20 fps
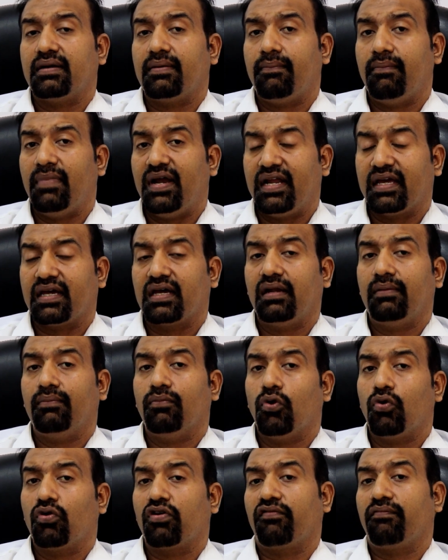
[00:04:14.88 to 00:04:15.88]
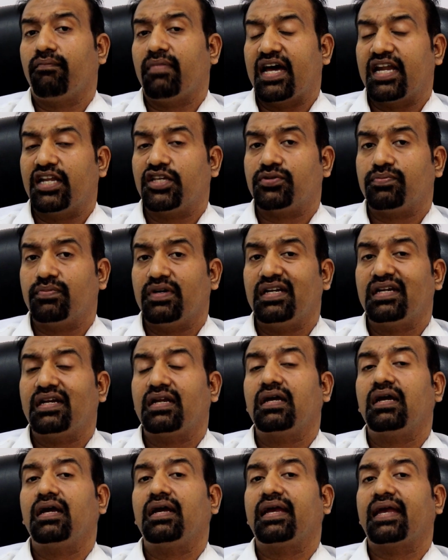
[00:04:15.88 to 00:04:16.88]
medical mode of
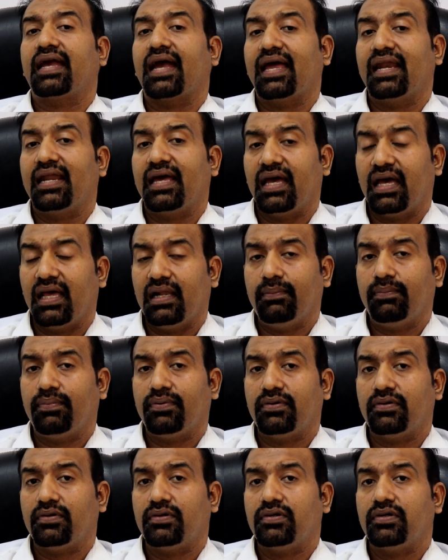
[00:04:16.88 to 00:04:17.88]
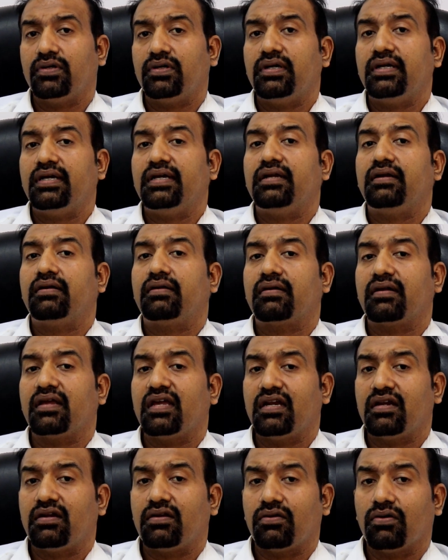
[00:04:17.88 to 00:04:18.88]
management can help
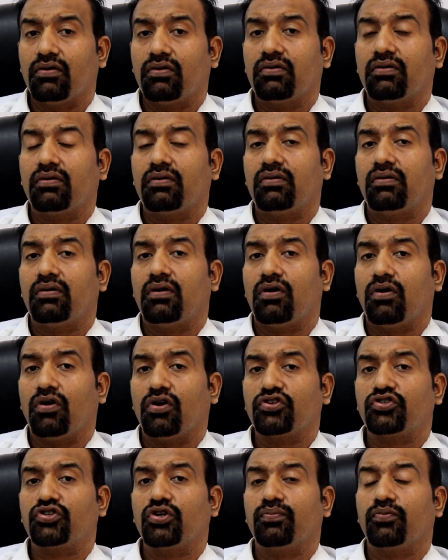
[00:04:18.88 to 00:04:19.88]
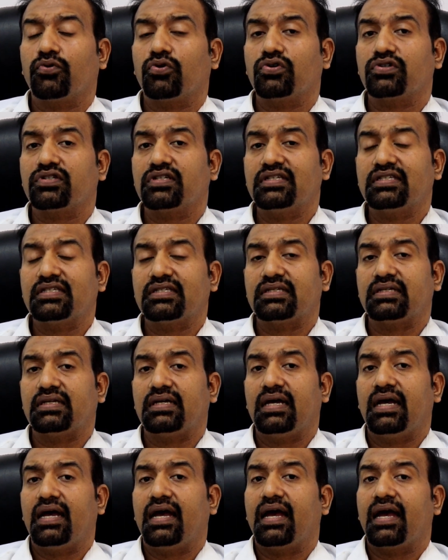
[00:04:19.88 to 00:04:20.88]
treat your osteoporosis
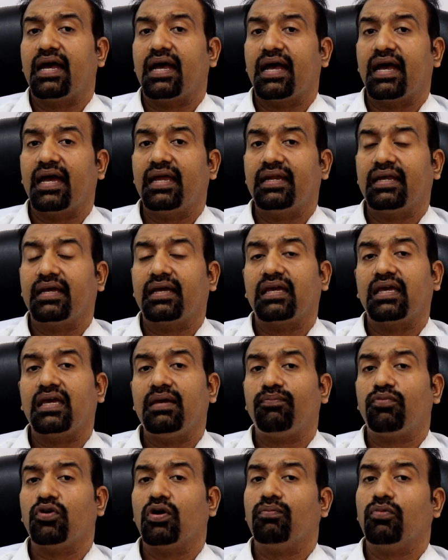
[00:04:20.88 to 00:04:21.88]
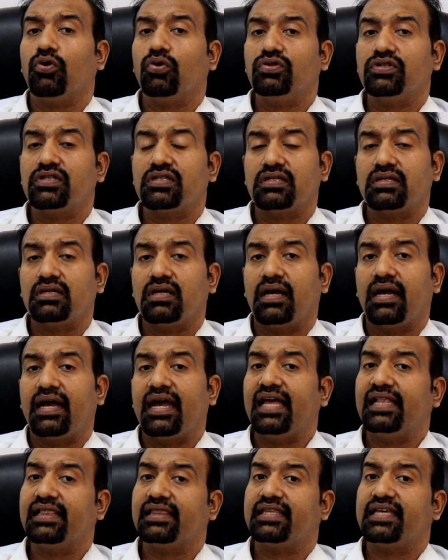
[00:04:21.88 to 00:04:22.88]
and keep your bones
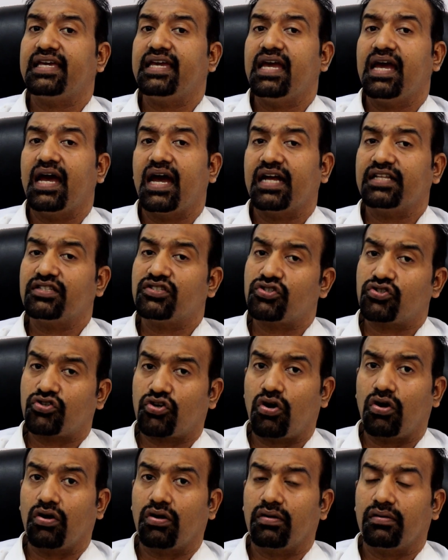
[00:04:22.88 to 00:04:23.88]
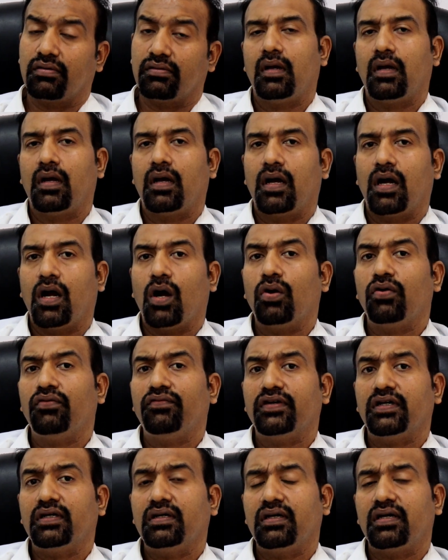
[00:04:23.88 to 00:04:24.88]
healthy and strong.
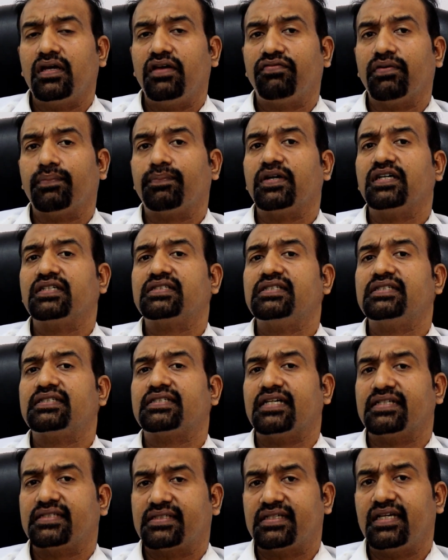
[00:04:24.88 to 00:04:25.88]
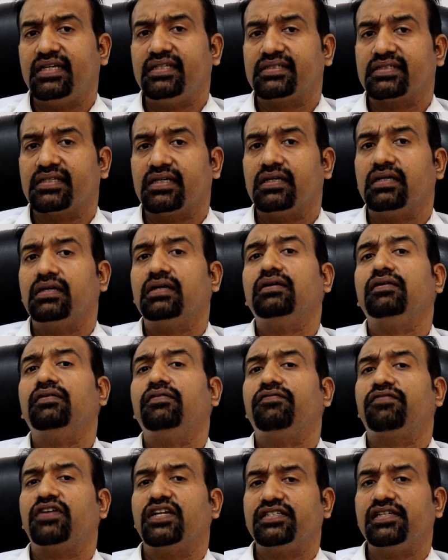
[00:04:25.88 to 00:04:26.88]
However, if a person sustains a
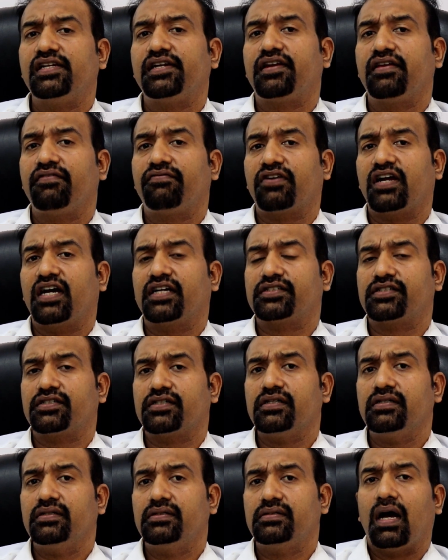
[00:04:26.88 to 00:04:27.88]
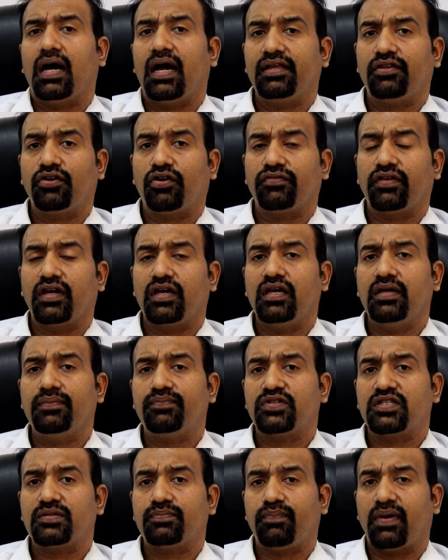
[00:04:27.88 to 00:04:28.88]
fragility fracture, either of the
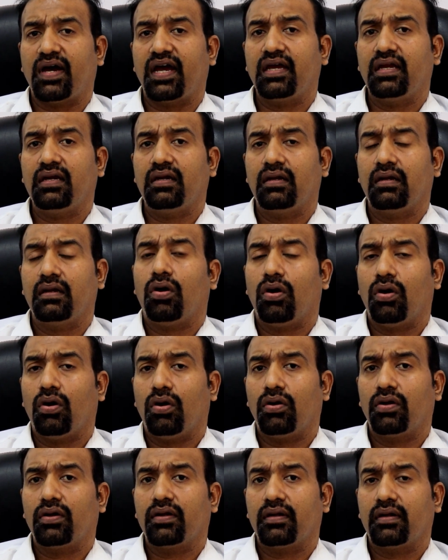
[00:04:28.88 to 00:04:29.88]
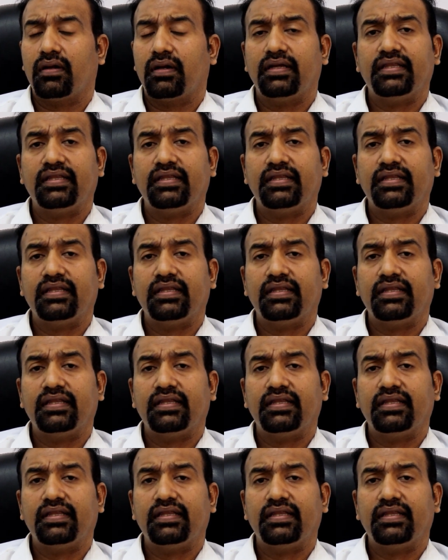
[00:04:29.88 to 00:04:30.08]
hip, spine, or